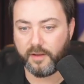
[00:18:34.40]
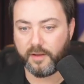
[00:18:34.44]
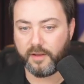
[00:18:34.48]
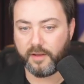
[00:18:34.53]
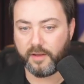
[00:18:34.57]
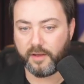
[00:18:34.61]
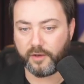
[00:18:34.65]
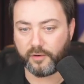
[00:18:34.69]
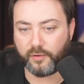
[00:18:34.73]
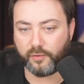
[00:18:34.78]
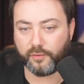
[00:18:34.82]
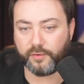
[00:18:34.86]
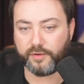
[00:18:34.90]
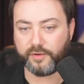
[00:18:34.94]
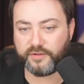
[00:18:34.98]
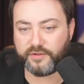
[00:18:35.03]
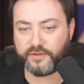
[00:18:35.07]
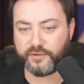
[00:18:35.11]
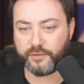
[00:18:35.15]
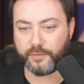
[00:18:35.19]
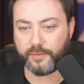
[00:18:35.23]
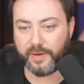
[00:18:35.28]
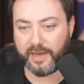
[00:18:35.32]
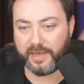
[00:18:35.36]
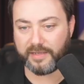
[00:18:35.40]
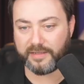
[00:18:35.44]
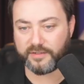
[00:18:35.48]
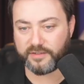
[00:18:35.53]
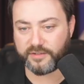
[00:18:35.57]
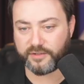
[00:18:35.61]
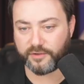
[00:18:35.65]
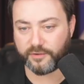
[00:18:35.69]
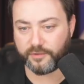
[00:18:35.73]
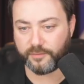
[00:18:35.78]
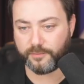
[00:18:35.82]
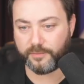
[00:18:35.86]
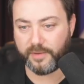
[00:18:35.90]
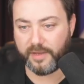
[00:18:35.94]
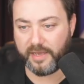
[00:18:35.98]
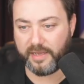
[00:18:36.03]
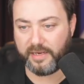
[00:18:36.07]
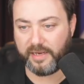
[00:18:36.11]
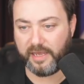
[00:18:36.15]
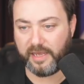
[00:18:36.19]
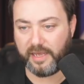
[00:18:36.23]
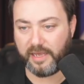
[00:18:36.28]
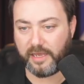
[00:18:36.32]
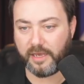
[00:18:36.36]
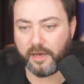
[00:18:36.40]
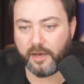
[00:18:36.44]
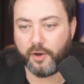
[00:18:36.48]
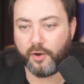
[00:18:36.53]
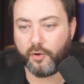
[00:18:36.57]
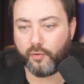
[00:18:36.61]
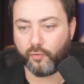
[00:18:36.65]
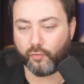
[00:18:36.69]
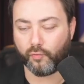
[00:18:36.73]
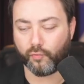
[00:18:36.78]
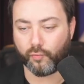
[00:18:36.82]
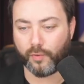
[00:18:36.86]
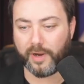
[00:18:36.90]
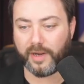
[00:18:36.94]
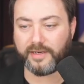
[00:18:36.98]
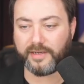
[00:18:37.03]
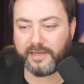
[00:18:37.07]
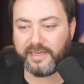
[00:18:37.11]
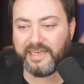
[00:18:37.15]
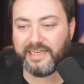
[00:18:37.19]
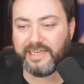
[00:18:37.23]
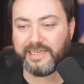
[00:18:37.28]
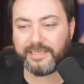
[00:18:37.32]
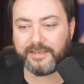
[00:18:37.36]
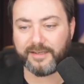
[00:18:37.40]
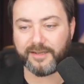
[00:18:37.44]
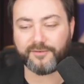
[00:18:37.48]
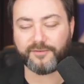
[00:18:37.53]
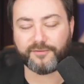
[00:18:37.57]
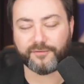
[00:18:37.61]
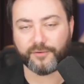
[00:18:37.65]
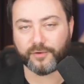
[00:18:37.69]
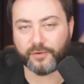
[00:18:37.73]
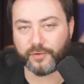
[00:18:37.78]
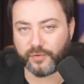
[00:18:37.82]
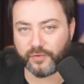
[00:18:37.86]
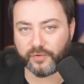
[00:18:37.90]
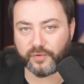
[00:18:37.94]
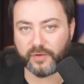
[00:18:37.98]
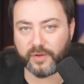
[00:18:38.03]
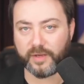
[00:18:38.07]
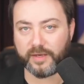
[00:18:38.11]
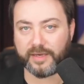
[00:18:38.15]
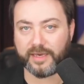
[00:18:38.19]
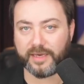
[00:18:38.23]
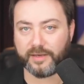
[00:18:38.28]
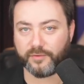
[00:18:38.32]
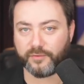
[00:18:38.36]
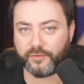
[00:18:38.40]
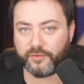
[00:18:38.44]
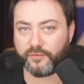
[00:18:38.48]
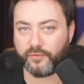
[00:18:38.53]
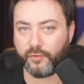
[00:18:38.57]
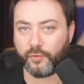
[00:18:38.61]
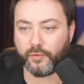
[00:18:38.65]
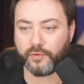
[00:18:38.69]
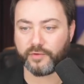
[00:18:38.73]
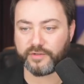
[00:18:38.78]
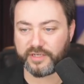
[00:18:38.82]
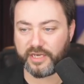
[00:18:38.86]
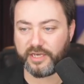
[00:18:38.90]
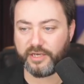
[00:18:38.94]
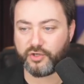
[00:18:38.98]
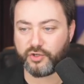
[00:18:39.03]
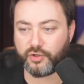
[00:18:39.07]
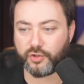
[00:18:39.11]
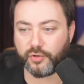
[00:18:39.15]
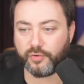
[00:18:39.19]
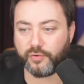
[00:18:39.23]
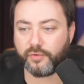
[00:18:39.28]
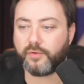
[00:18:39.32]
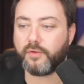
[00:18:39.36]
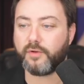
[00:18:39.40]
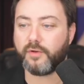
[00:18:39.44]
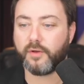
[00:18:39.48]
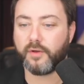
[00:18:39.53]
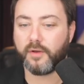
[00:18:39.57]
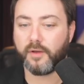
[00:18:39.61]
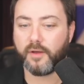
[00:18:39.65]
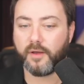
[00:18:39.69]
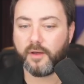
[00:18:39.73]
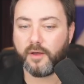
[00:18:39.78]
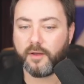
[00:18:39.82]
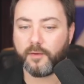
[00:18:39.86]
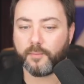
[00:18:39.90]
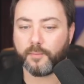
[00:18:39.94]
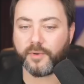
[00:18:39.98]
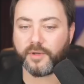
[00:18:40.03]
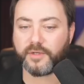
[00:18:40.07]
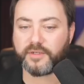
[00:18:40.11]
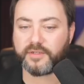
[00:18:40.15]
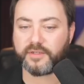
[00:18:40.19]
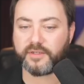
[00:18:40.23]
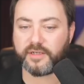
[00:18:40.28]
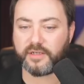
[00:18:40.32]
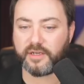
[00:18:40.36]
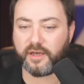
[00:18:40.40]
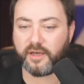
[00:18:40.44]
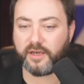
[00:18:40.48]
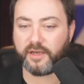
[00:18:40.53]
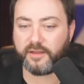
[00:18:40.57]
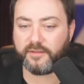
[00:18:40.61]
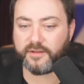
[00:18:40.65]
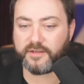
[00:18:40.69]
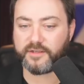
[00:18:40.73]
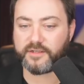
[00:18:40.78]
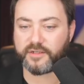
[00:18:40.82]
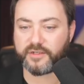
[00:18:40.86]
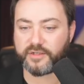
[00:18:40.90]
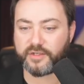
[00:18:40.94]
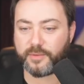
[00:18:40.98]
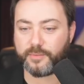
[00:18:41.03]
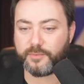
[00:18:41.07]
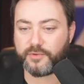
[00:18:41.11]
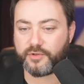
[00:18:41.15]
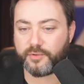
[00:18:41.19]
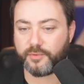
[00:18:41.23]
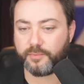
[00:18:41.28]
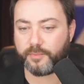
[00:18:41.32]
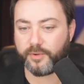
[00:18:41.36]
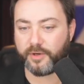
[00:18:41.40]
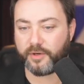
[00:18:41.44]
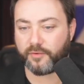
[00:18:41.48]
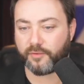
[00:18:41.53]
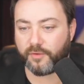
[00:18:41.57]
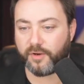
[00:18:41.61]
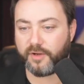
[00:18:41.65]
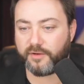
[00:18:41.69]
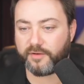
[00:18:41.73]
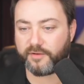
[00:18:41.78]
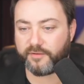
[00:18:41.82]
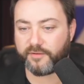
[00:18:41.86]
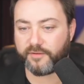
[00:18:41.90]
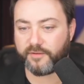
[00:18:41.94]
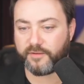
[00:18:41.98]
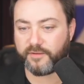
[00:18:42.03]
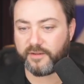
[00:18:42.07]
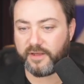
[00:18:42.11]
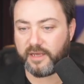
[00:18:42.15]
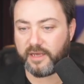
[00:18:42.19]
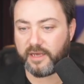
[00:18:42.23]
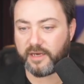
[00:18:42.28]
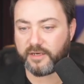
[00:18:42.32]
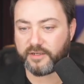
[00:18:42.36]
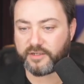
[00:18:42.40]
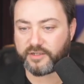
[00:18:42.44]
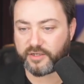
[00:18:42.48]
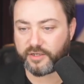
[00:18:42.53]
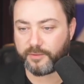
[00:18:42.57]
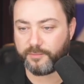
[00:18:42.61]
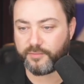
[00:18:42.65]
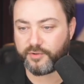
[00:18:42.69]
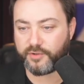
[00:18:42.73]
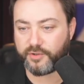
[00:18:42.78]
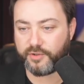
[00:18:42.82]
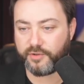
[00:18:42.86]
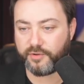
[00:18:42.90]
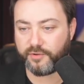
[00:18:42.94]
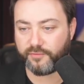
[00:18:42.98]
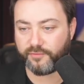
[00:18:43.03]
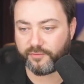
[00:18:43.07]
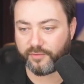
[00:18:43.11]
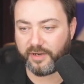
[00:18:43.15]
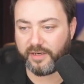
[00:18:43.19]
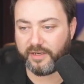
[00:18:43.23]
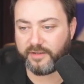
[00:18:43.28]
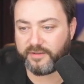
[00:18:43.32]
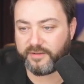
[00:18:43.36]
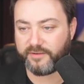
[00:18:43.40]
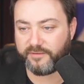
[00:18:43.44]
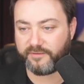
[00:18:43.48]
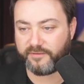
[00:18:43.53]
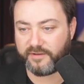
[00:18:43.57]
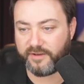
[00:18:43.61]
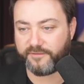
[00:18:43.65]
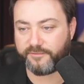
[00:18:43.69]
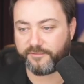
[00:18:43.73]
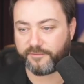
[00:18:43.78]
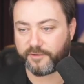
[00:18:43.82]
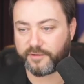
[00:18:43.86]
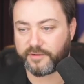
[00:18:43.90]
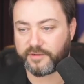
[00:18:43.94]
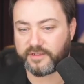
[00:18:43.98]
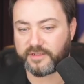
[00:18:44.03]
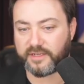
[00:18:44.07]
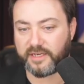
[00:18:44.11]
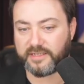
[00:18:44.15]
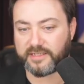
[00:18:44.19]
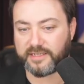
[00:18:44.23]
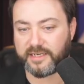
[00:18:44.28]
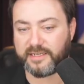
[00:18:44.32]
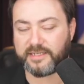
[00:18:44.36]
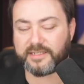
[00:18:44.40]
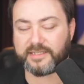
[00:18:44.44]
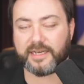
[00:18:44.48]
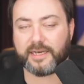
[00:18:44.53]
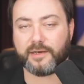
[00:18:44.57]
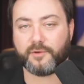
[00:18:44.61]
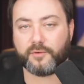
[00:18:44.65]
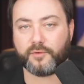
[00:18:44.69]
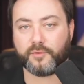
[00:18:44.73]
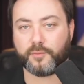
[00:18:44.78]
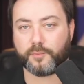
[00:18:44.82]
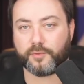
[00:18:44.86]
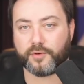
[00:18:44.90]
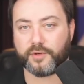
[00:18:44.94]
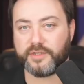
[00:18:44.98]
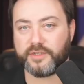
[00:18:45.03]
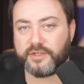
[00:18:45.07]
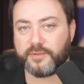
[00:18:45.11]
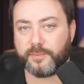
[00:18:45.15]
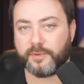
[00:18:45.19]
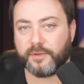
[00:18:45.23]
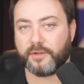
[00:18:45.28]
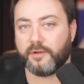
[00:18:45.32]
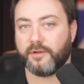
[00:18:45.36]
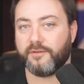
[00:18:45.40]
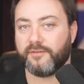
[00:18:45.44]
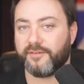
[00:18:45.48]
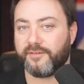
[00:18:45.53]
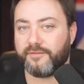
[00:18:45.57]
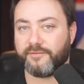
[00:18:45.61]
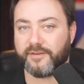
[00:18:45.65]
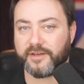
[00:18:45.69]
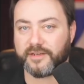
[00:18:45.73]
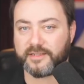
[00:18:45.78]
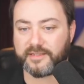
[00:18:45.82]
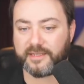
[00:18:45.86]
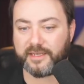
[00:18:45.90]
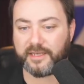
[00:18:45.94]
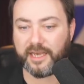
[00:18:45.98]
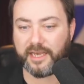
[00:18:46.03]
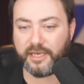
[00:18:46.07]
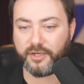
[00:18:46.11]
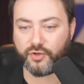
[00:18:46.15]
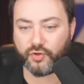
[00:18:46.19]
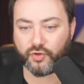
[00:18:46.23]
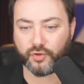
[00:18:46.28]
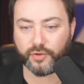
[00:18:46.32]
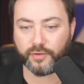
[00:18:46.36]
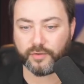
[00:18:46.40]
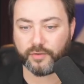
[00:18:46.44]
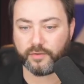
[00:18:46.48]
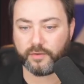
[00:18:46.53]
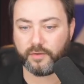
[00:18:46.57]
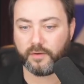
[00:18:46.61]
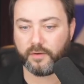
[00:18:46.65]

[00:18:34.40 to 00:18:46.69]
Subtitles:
According to Anscombe, any radically different account of causation must deny this assumption but grant that the assumption of relative difference is a sound principle of investigation.